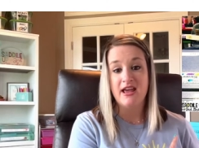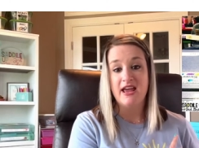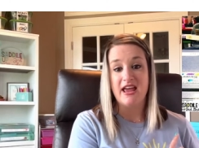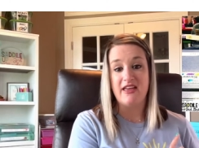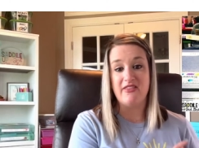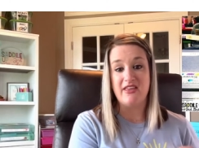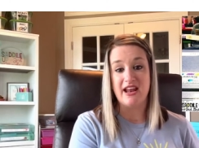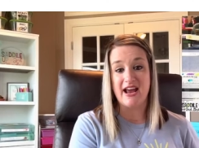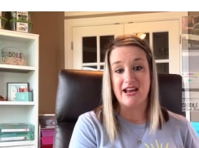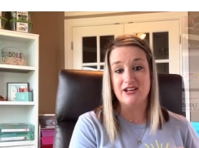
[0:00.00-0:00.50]
and
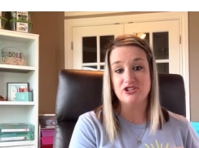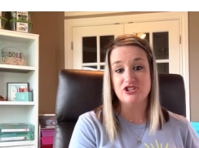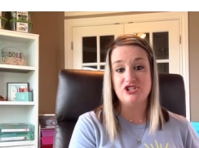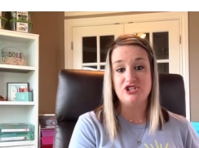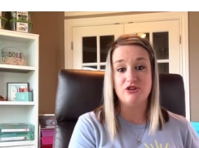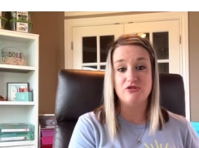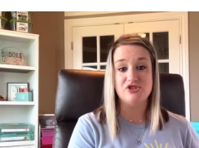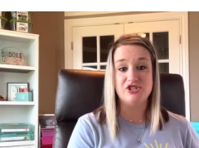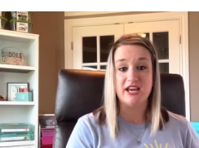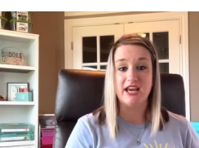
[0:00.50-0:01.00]
then I just
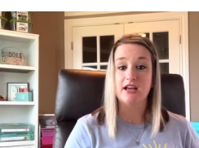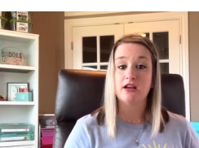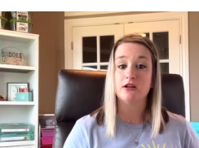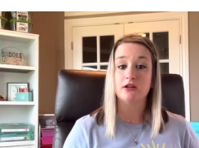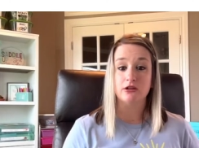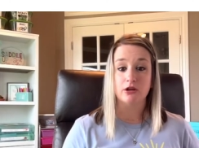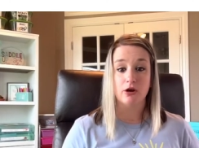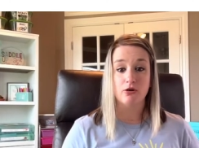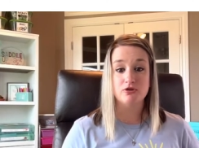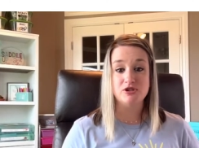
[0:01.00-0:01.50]
used a
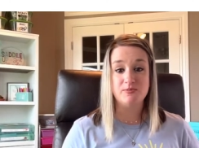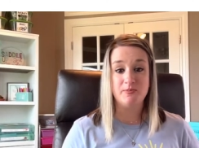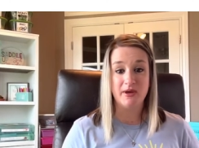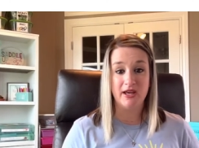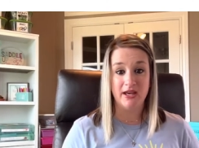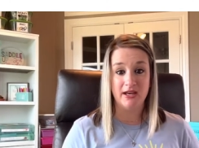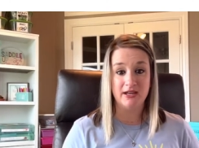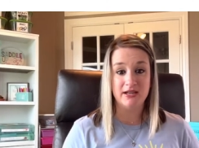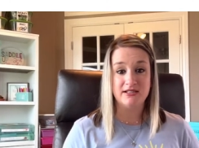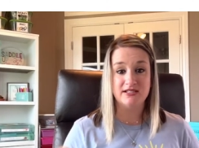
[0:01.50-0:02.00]

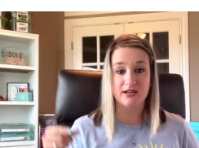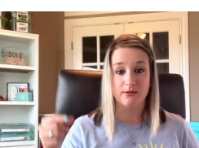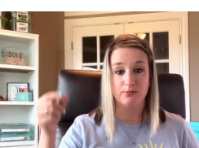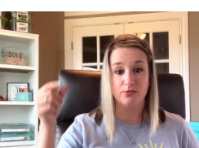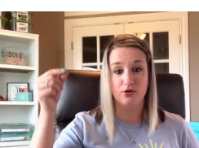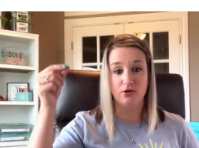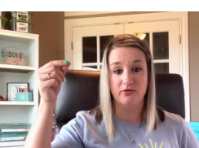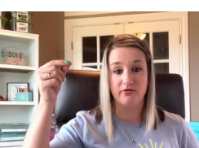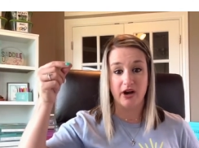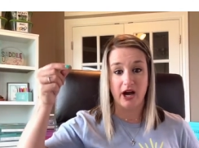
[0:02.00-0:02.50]
clothespin to
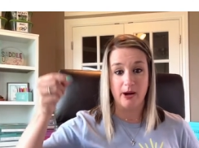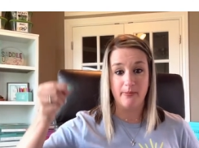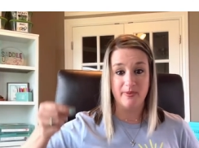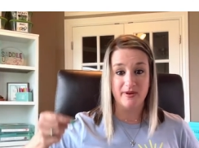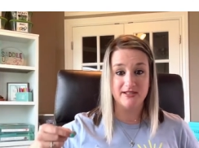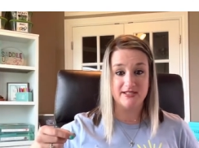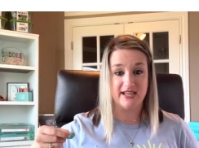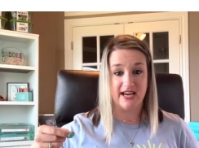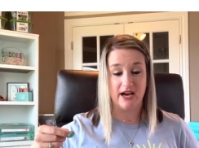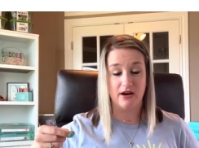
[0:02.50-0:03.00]
move up
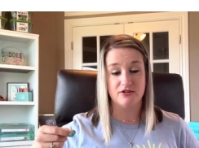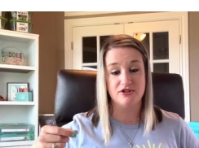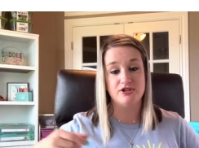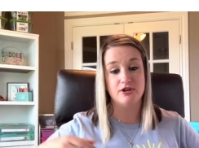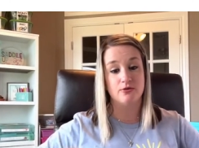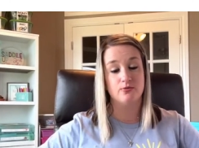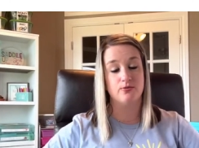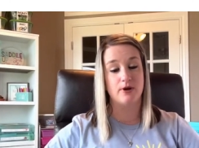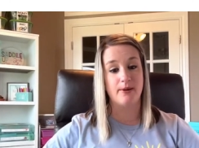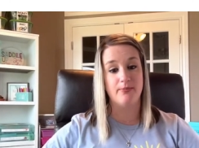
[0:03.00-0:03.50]
and down
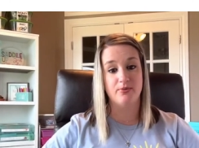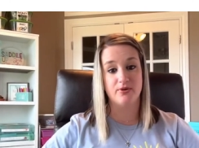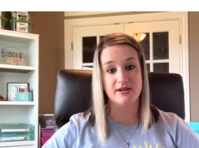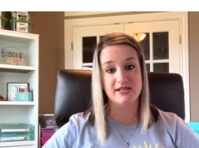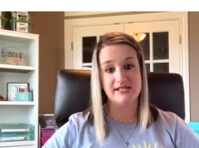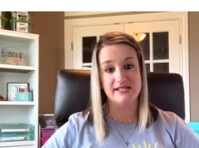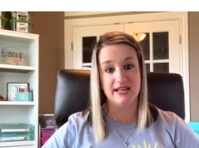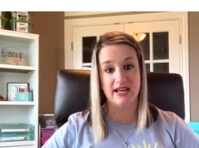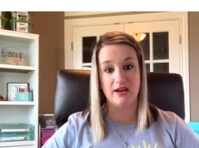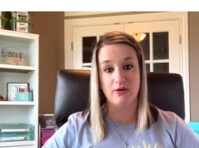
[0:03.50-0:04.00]
to
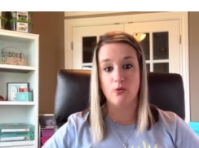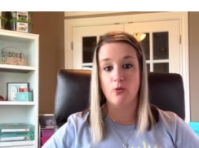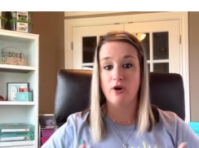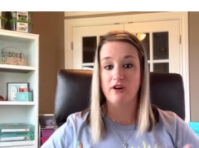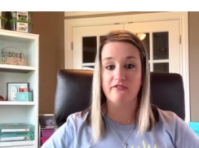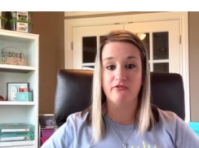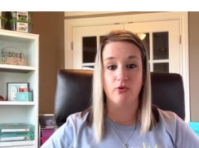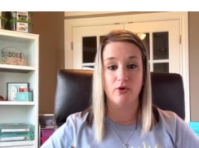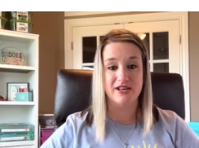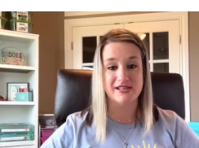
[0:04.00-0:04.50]
represent
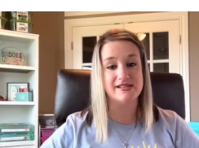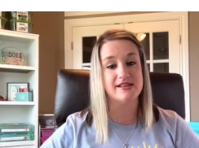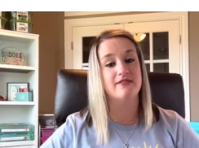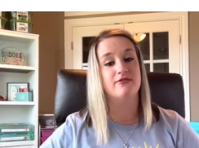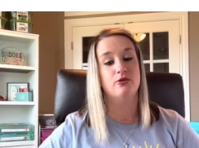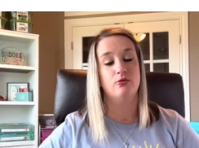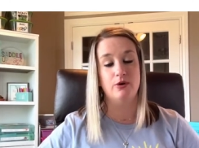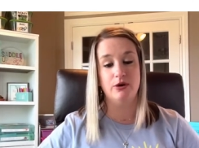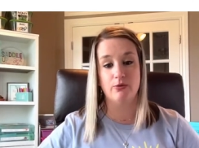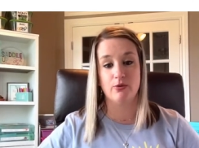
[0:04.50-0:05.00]
what voice
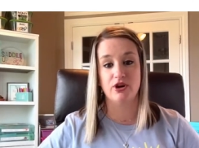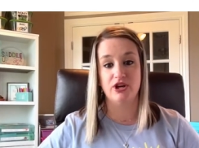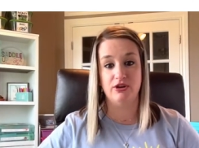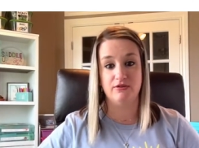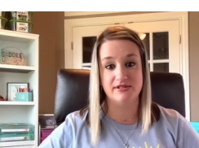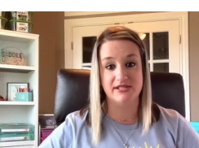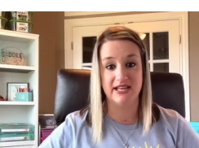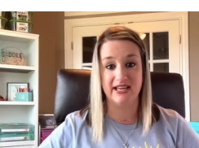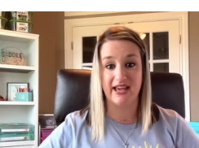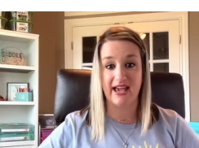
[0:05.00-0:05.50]
level we were
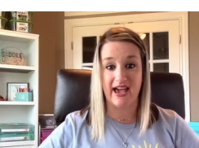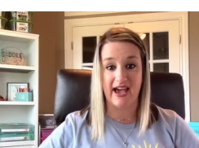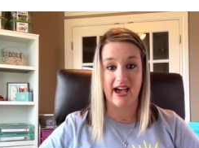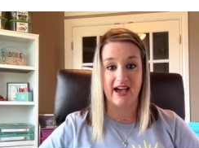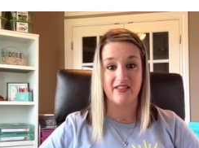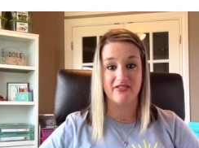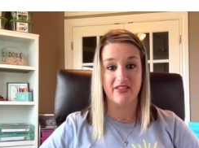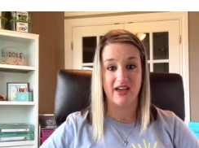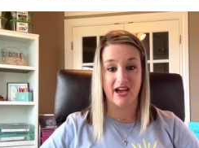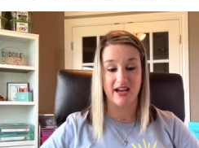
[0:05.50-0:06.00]
using at
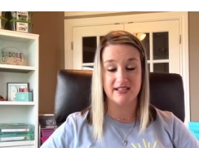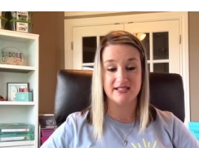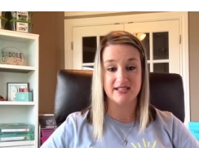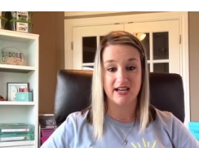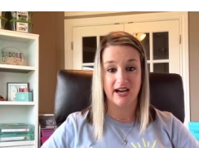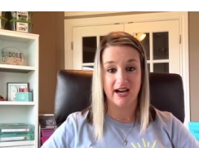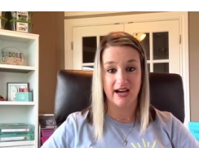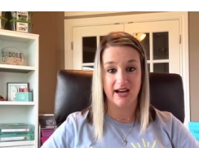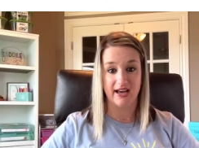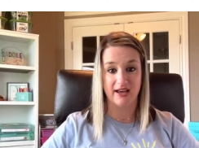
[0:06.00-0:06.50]
that
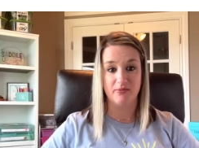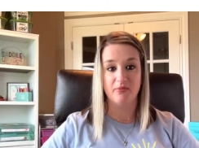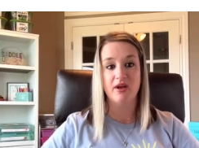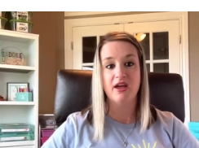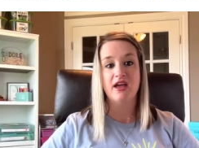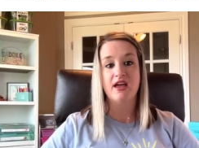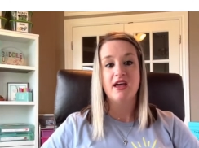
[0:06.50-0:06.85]
time.